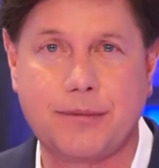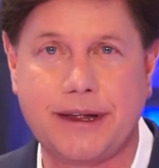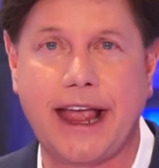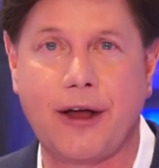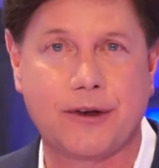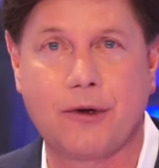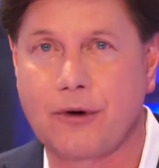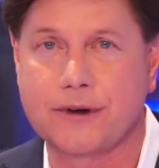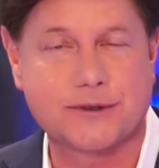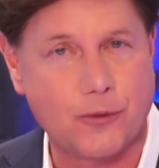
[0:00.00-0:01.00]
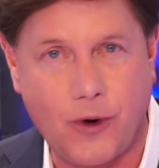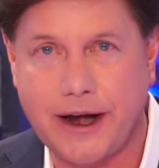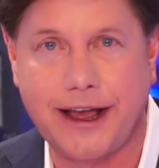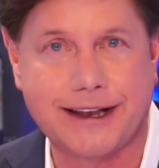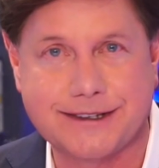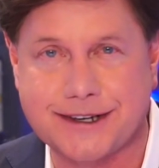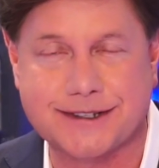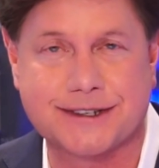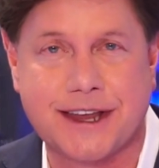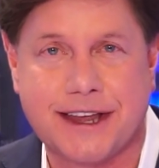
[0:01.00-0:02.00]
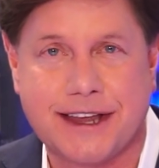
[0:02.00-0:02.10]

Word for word: be outdoors, why not just